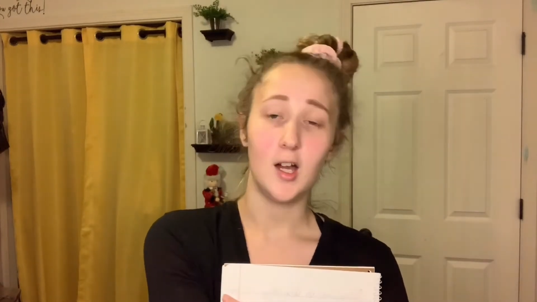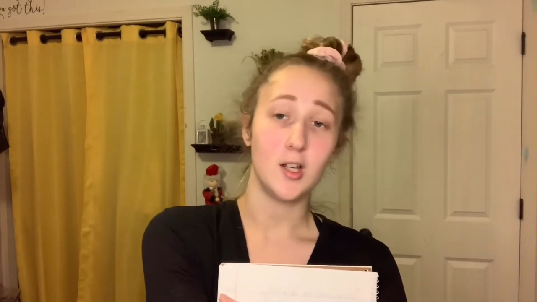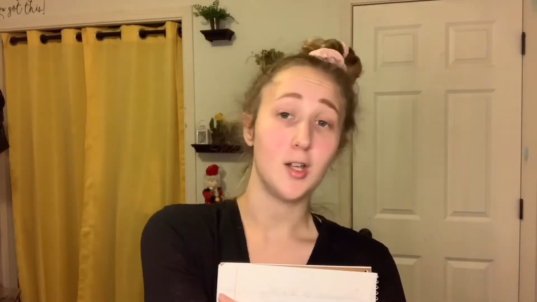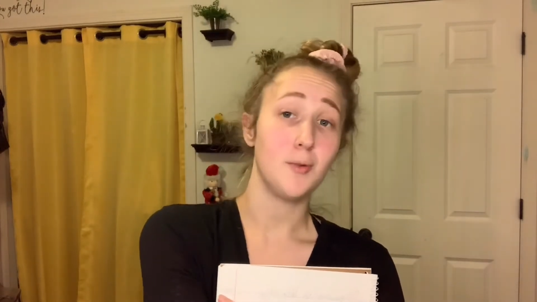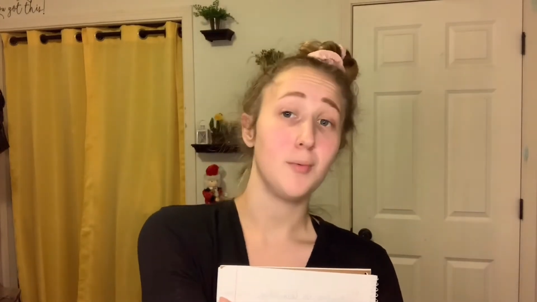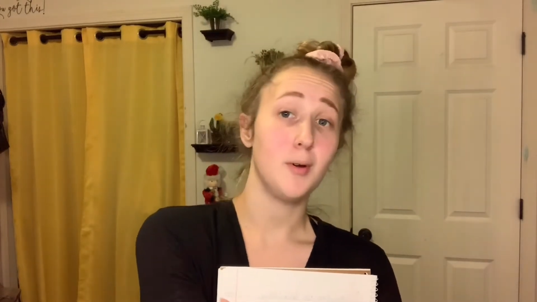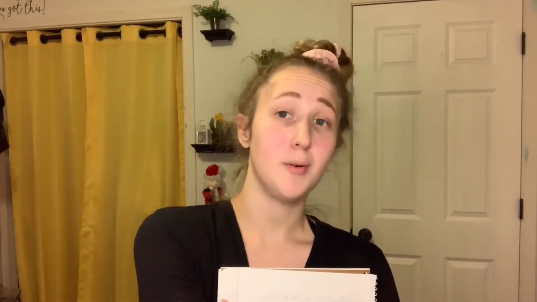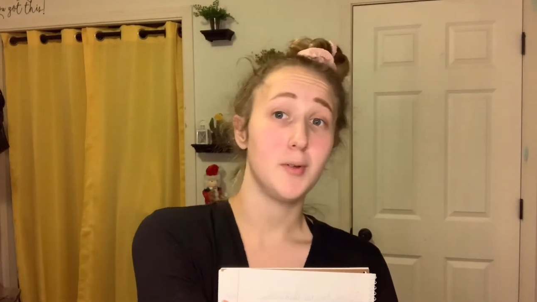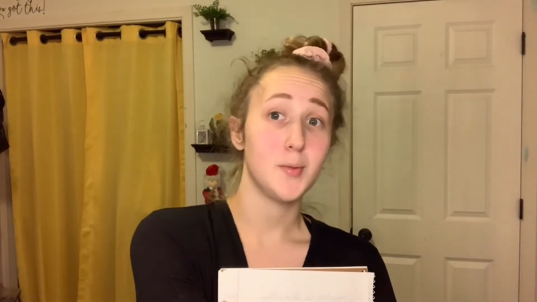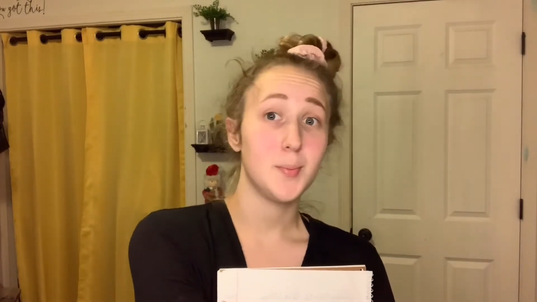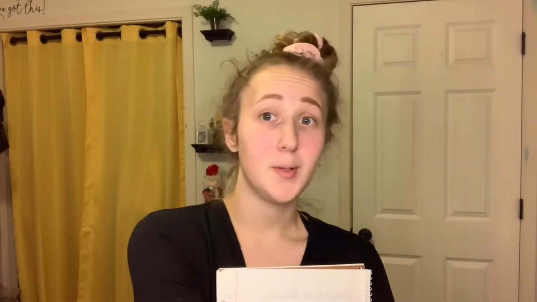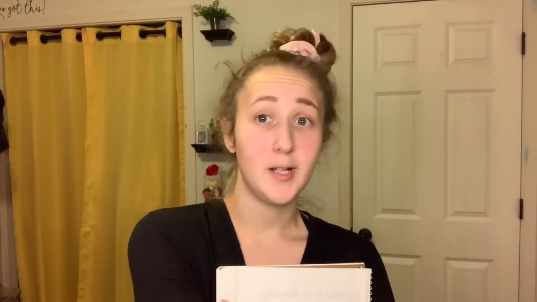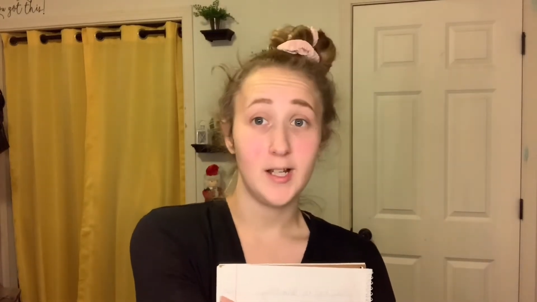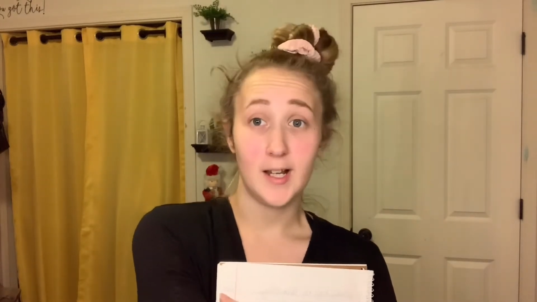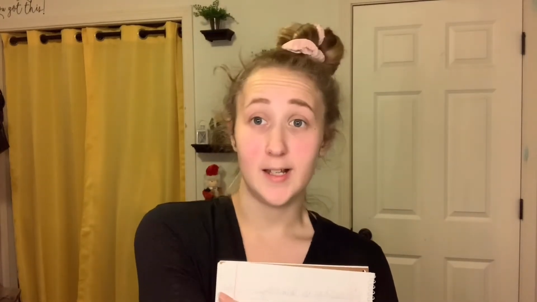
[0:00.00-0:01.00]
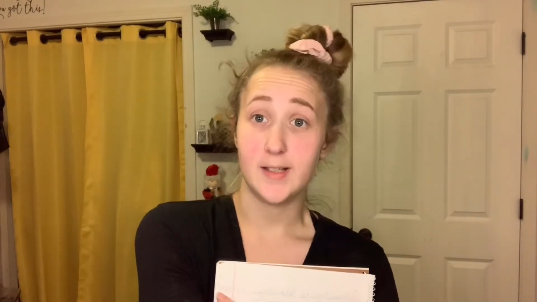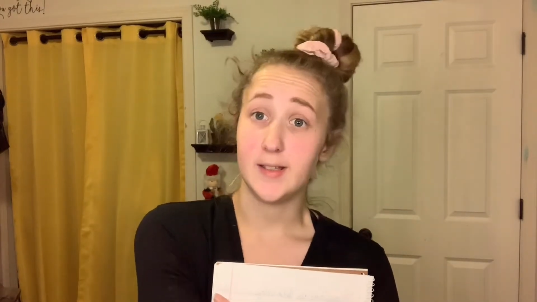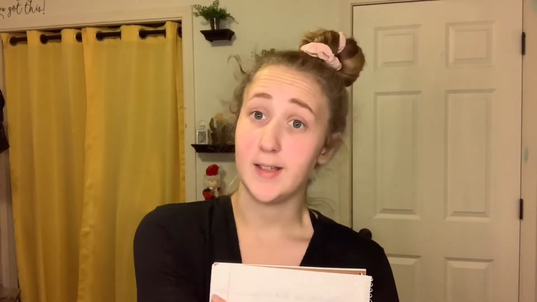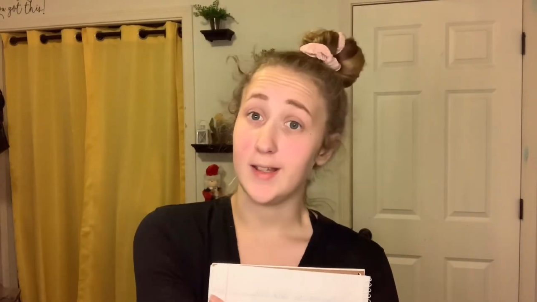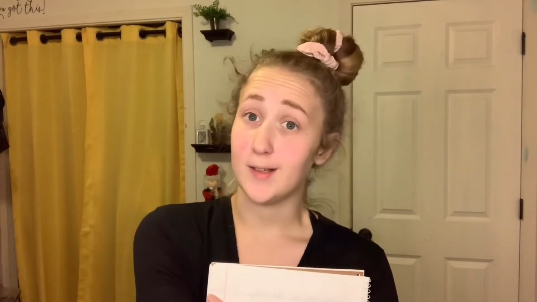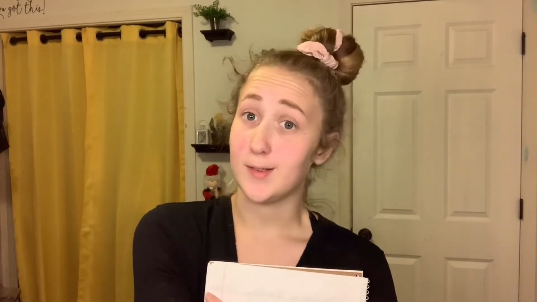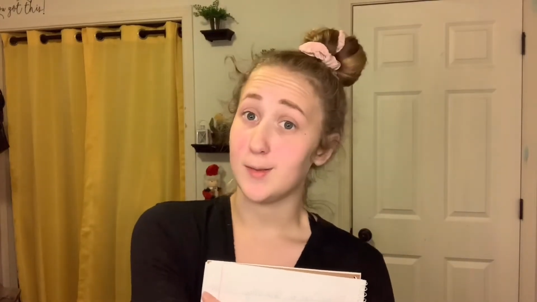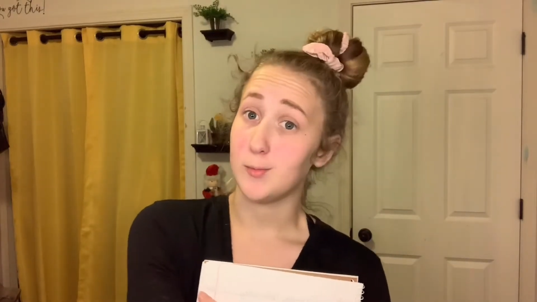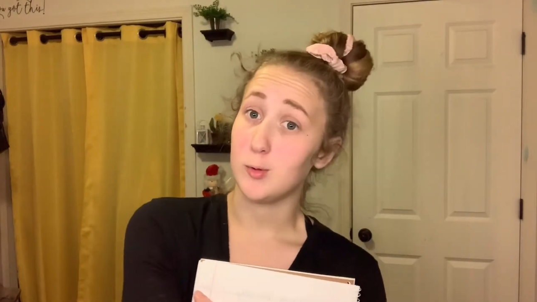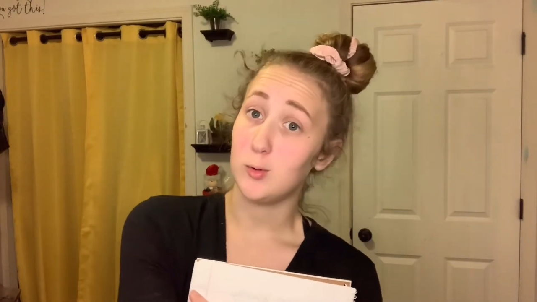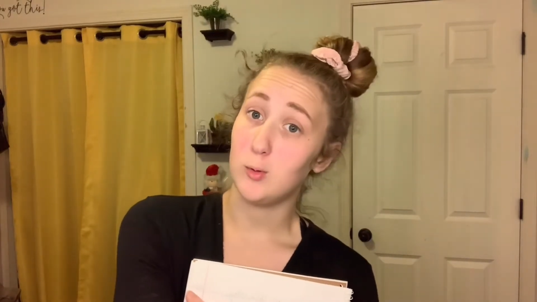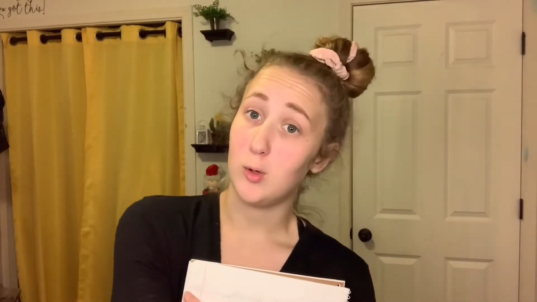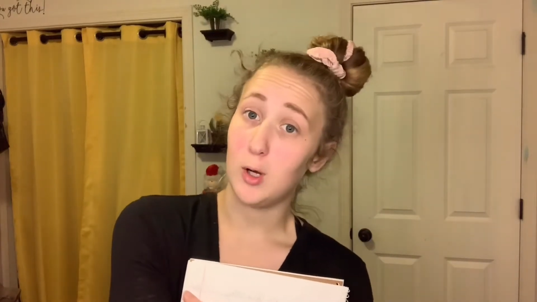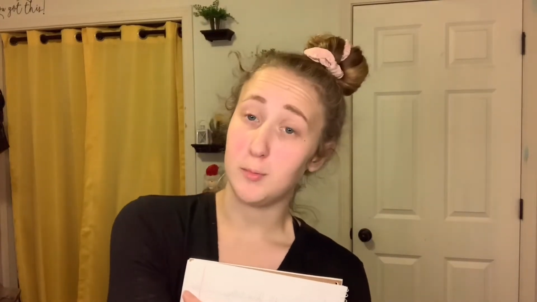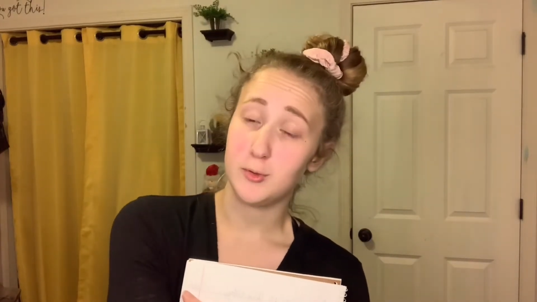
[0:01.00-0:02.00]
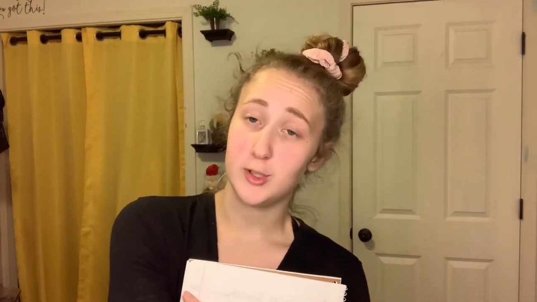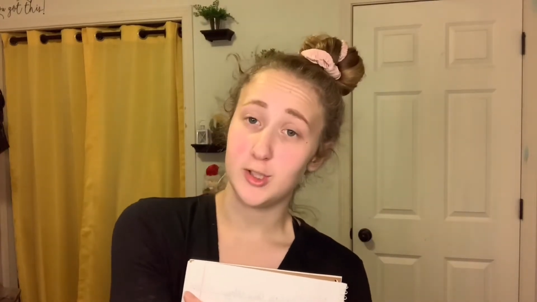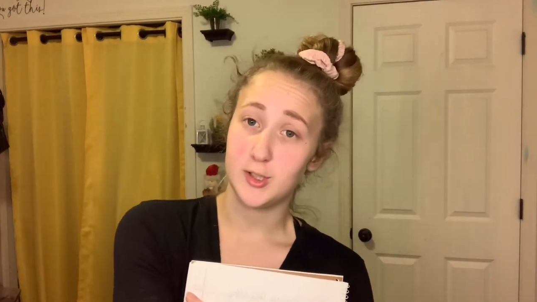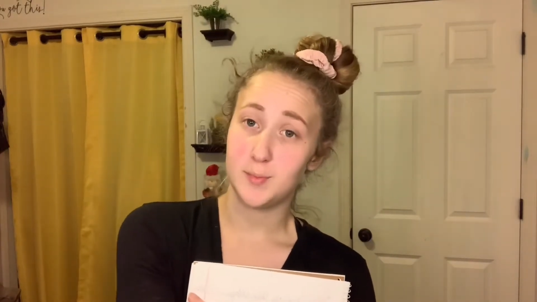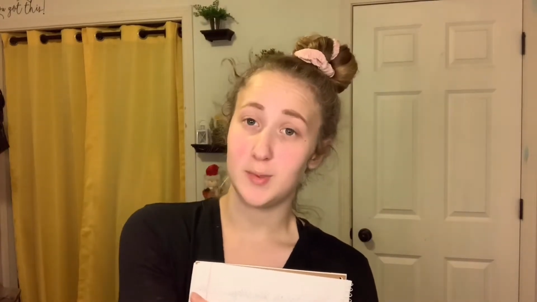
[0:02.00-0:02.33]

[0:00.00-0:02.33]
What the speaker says: Goodwill was pretty nice and they had some cool options,